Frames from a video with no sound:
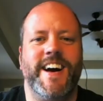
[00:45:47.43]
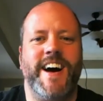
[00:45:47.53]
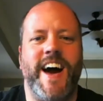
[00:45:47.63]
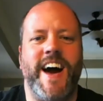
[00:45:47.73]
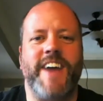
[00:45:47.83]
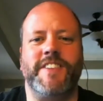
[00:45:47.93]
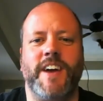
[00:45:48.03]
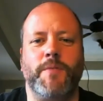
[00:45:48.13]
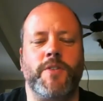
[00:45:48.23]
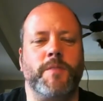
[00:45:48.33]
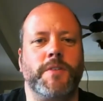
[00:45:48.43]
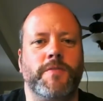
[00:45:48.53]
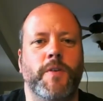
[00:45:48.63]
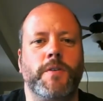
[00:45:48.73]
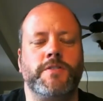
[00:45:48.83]
I have to decide whether I'm
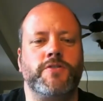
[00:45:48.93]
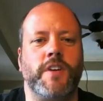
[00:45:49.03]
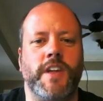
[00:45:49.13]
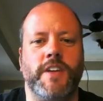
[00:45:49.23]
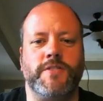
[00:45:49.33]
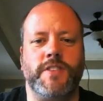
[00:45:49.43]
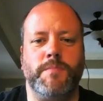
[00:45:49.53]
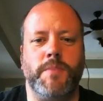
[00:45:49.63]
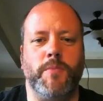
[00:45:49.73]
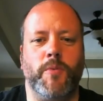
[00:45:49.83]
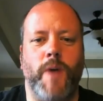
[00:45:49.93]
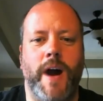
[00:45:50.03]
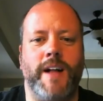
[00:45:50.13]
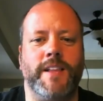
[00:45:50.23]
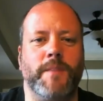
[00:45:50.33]
going to focus or try to entertain people
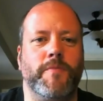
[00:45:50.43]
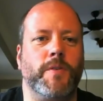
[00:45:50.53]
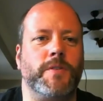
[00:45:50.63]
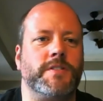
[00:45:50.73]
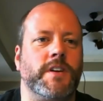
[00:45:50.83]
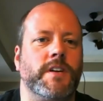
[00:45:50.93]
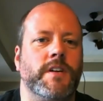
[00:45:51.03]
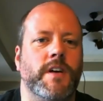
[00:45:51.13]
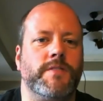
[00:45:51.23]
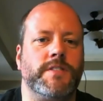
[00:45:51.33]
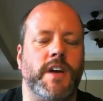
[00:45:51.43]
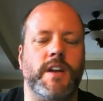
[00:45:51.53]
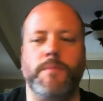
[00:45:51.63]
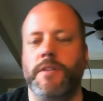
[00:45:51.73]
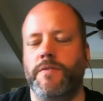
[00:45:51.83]
while I'm focusing. I've decided
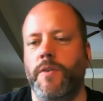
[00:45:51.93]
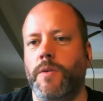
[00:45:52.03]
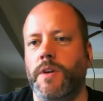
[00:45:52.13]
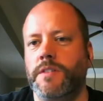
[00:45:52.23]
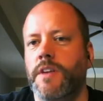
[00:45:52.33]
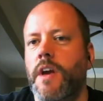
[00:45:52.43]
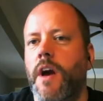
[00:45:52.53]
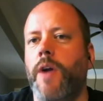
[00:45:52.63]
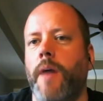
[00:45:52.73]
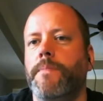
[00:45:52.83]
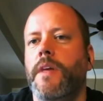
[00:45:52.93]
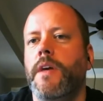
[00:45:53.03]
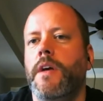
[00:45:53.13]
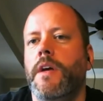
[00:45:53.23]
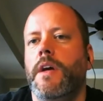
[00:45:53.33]
I'm going to focus. Okay.
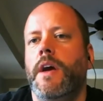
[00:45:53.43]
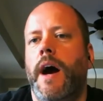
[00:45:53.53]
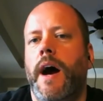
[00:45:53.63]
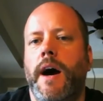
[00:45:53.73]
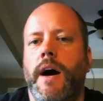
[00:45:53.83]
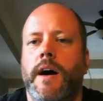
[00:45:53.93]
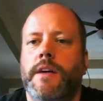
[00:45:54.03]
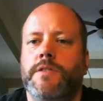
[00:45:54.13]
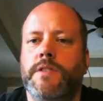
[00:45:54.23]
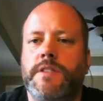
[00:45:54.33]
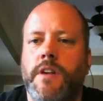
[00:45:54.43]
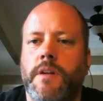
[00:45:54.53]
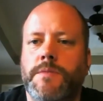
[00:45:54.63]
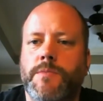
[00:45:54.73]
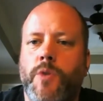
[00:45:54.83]
Uh, so let's get on
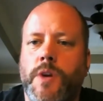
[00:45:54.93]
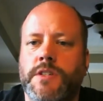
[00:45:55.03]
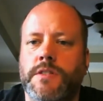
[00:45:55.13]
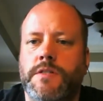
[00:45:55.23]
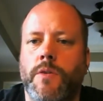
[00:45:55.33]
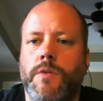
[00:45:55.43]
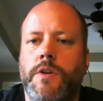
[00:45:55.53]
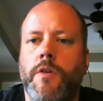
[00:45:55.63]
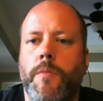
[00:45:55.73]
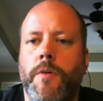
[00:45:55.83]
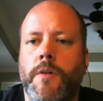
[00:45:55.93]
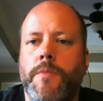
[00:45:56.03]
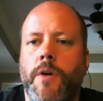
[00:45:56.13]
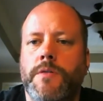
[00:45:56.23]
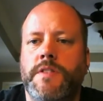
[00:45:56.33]
with some questions. So Hugo Burnham
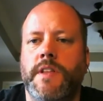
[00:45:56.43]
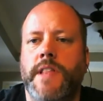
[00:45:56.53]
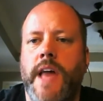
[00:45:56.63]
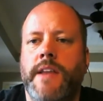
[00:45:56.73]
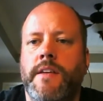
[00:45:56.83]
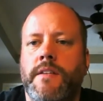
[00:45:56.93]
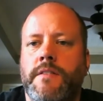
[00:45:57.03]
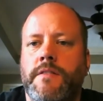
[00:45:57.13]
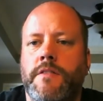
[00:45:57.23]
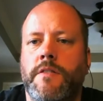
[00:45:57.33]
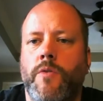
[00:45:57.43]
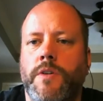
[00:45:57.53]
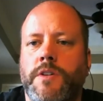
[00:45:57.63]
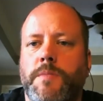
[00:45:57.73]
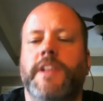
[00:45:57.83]
notes that LADEE is going
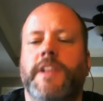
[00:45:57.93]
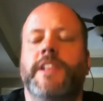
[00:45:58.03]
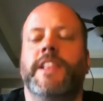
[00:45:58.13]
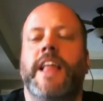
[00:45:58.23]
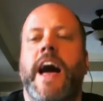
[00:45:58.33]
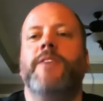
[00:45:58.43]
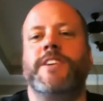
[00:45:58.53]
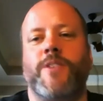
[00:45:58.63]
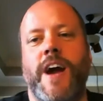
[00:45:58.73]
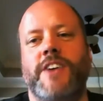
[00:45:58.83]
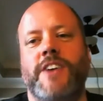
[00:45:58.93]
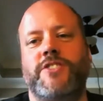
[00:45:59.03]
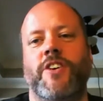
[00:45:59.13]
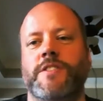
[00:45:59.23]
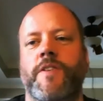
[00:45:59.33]
to be allowed to
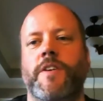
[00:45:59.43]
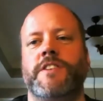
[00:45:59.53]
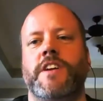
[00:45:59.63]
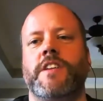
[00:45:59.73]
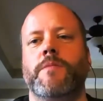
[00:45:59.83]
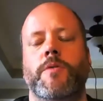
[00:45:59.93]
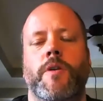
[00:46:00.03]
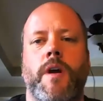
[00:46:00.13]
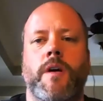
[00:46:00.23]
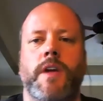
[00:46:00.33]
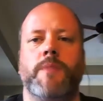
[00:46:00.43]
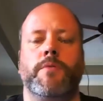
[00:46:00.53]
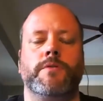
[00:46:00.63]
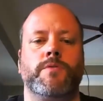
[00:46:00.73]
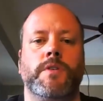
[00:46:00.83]
crash onto the far side of the moon around
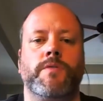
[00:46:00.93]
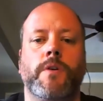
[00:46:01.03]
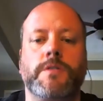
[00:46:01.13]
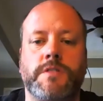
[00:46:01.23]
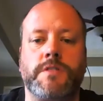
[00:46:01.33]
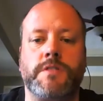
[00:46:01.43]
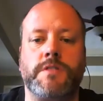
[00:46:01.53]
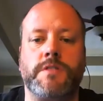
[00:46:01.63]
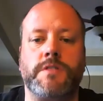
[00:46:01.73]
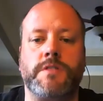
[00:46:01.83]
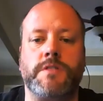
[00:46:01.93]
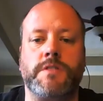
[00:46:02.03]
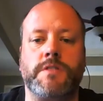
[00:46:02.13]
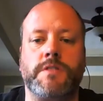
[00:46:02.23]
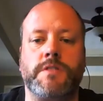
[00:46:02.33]
April 21st. So that's soon.